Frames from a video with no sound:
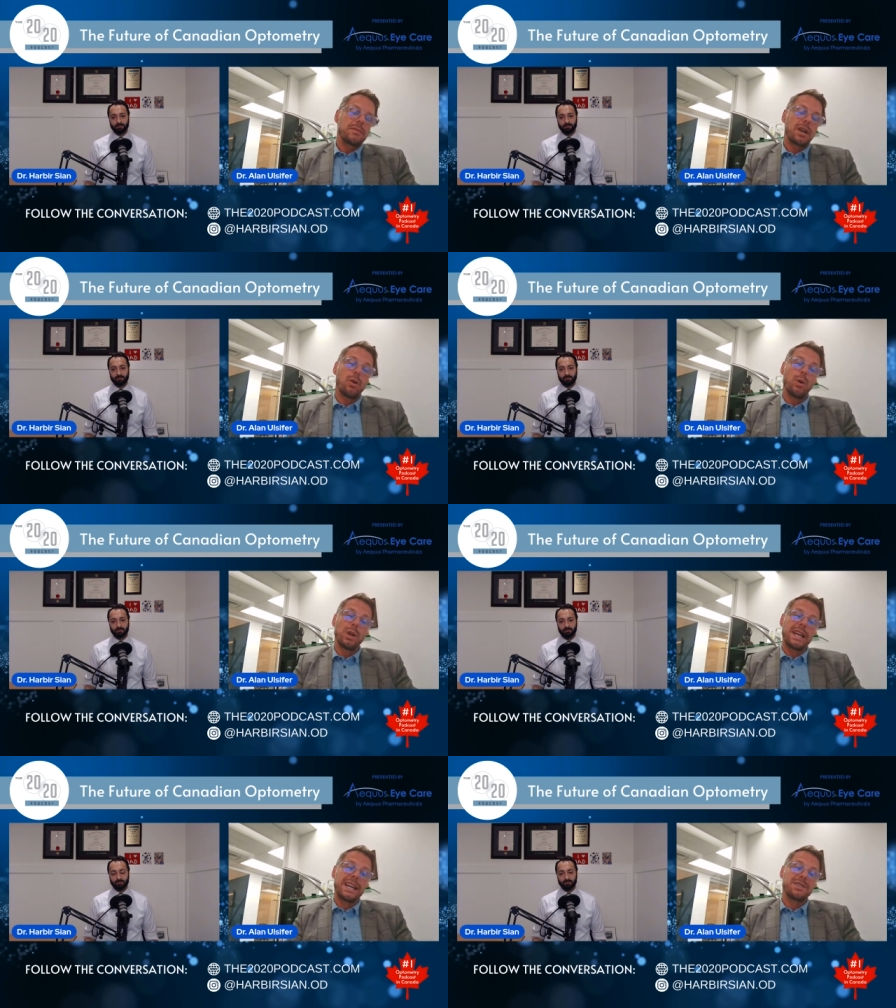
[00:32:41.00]
the
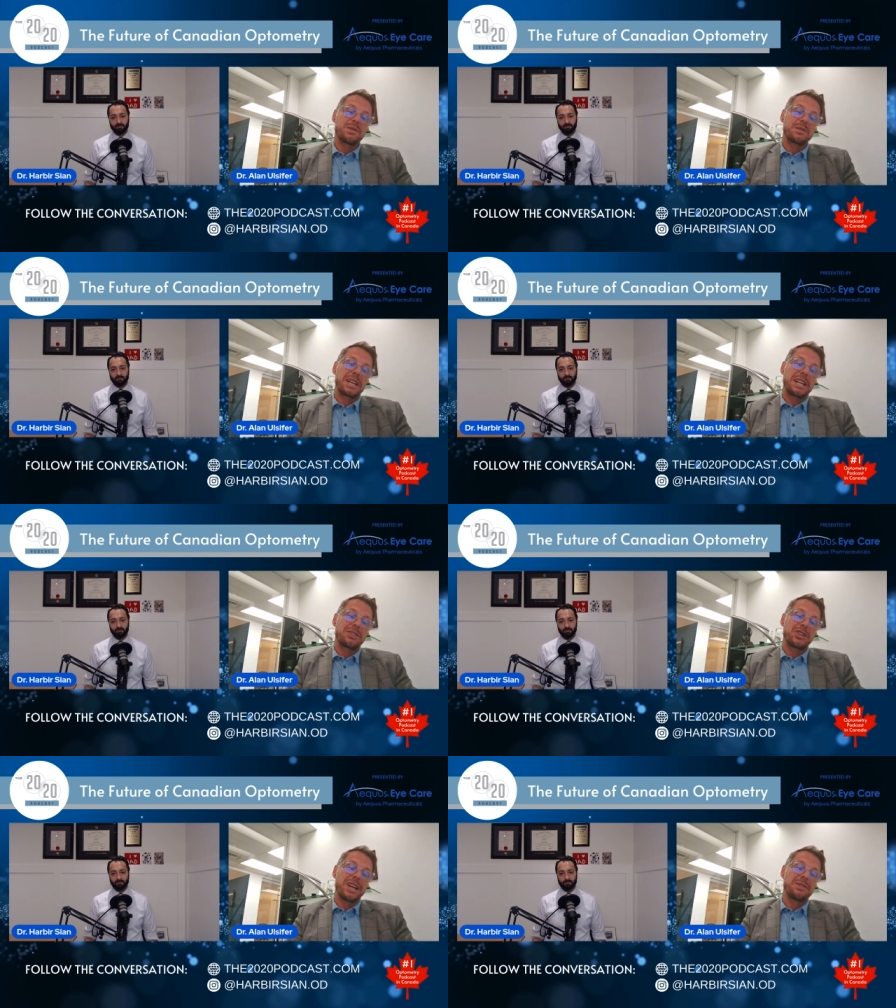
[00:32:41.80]
goal, I guess, is to get
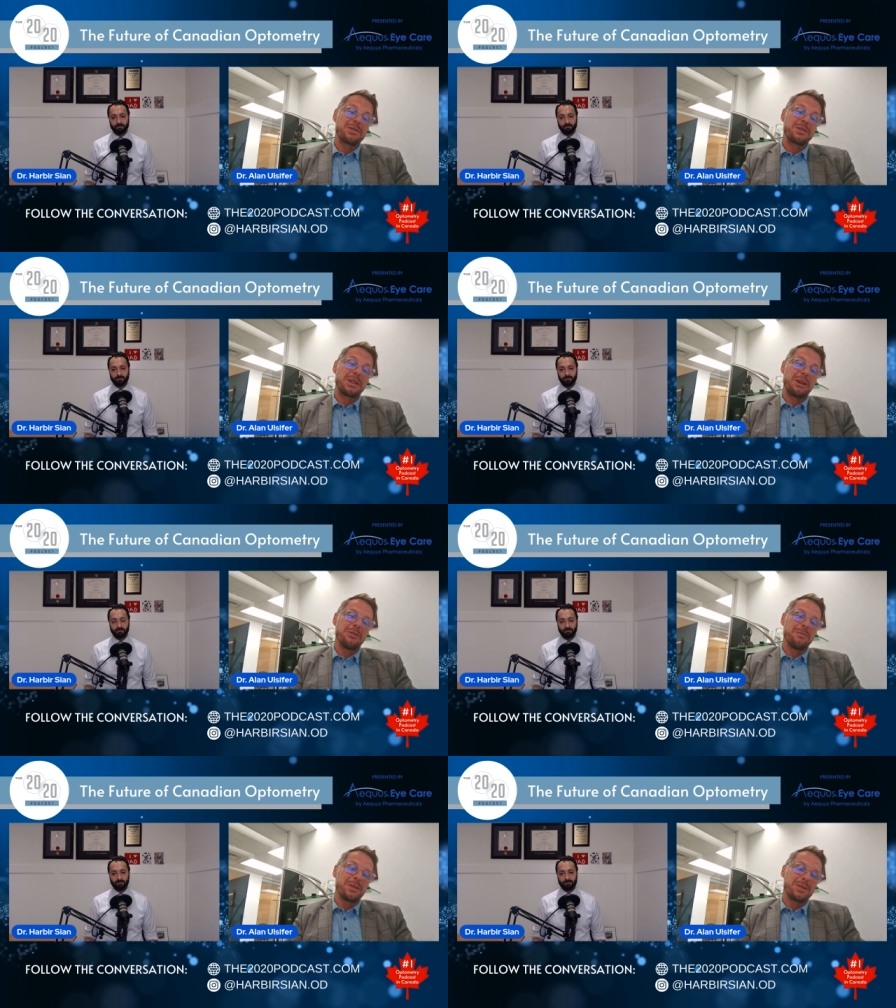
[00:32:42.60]
a chance to
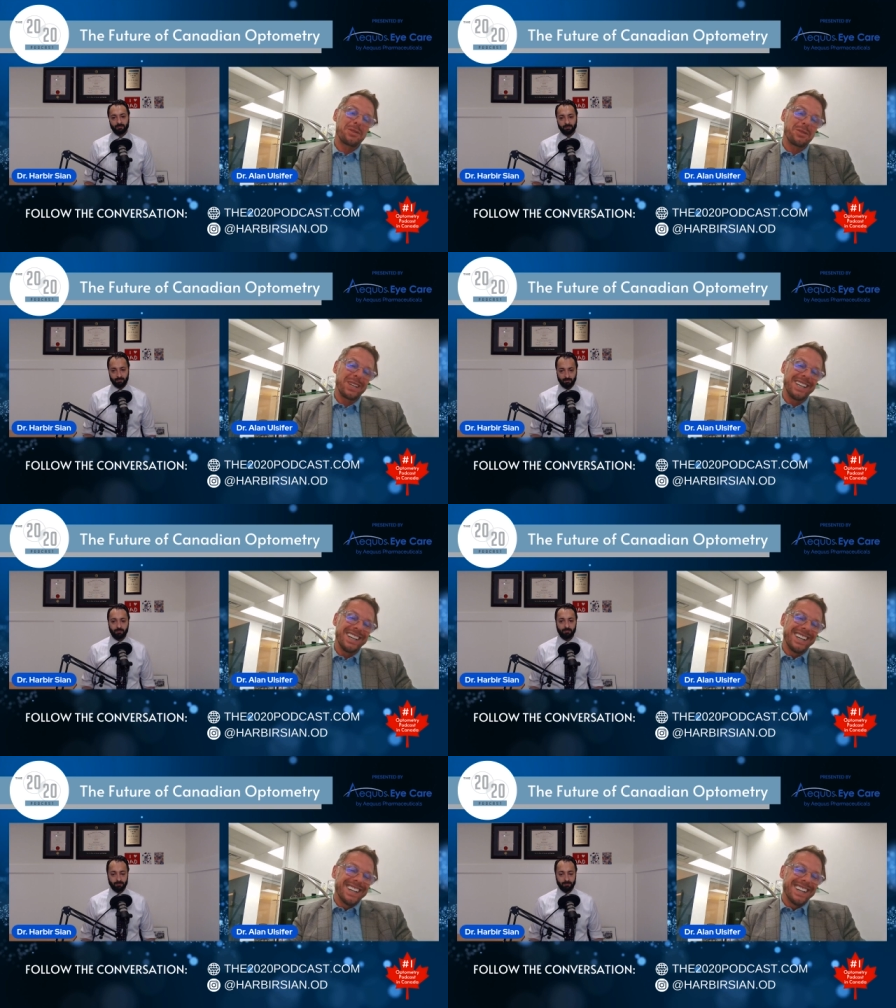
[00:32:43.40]
tell them the story.